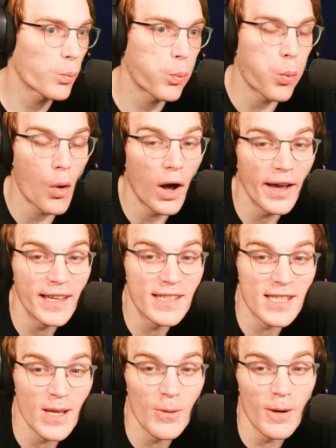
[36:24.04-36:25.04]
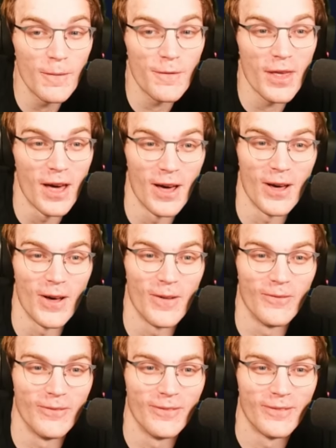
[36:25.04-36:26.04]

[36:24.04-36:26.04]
Why two of them?